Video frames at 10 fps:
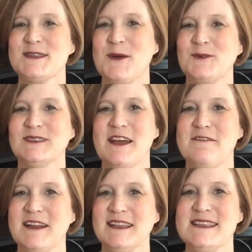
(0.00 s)
So we'll
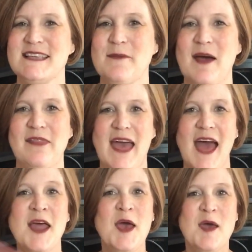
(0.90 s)
definitely see about
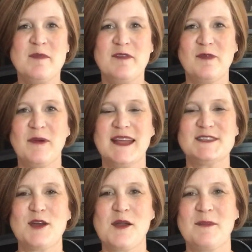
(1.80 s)
that. Before we get
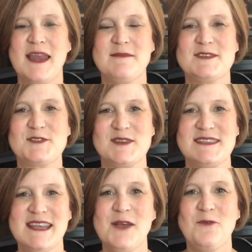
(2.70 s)
started, my name is
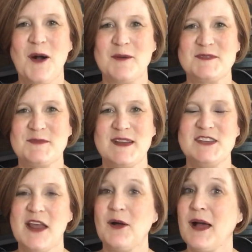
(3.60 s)
Christy. Welcome to my
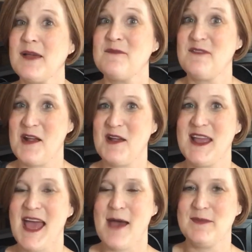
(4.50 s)
channel. I am
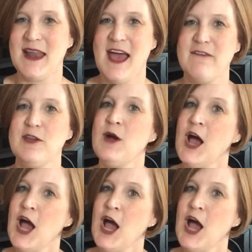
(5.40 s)
very happy to have you.